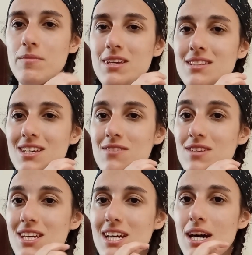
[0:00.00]
in the
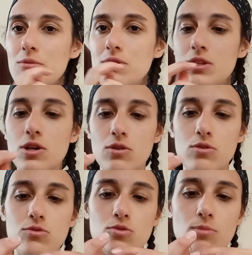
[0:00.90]
evening I will go
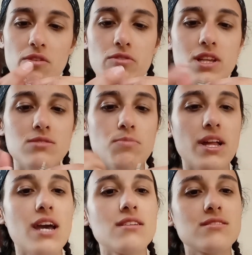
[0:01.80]
to my friend's
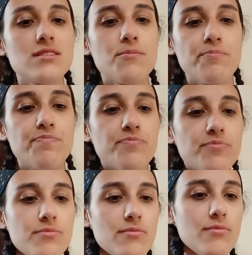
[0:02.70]
place
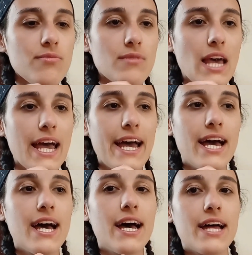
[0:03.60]

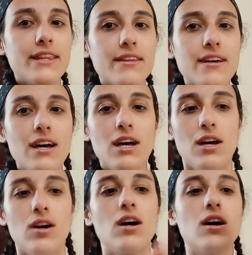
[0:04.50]
and
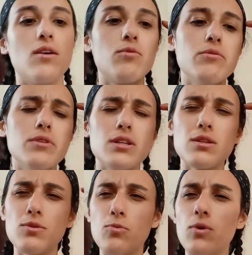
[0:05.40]
we
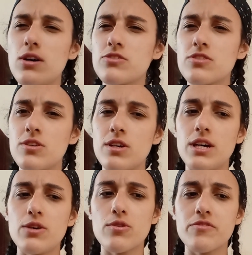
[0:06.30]
will watch
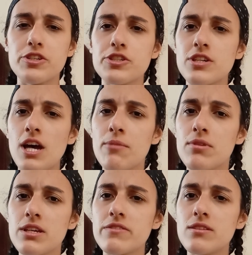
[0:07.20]
Eurovision, I
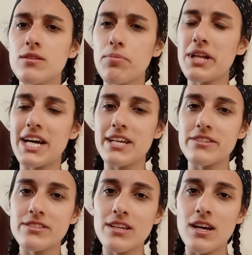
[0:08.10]
believe the plan
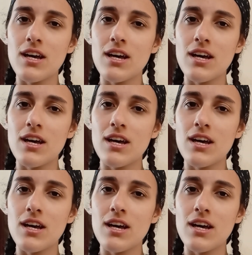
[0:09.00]
is.